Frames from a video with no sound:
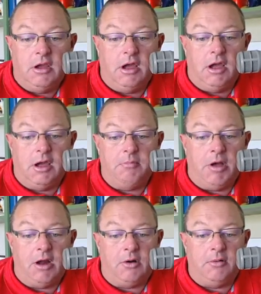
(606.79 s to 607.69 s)

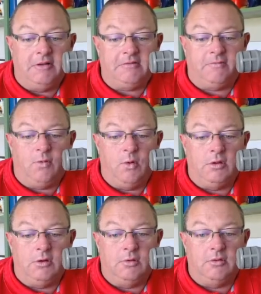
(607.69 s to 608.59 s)
moderate risk for
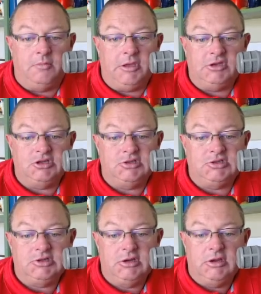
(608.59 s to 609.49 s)
the northern beaches,